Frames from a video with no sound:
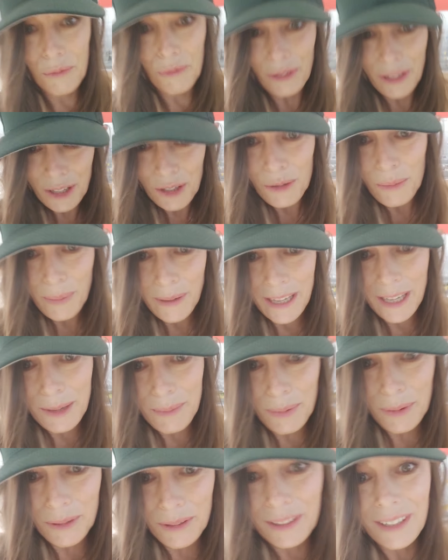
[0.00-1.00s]
real
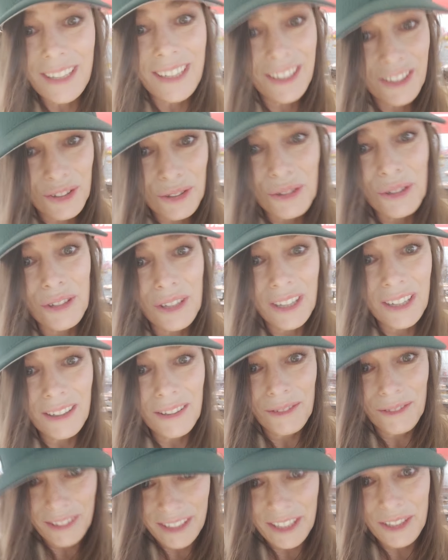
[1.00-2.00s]
people in your
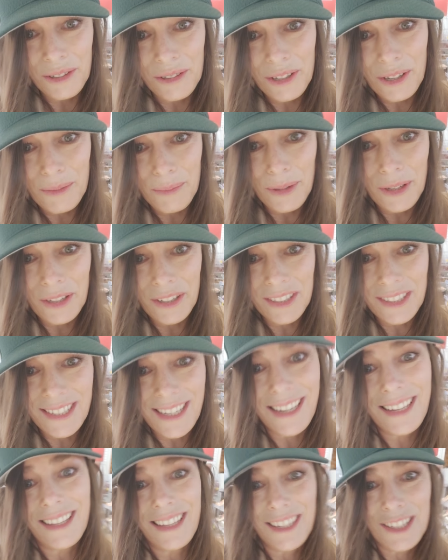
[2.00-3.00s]
real
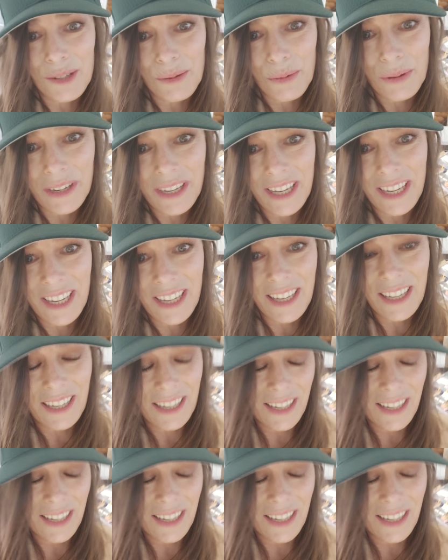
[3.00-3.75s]
community. That's where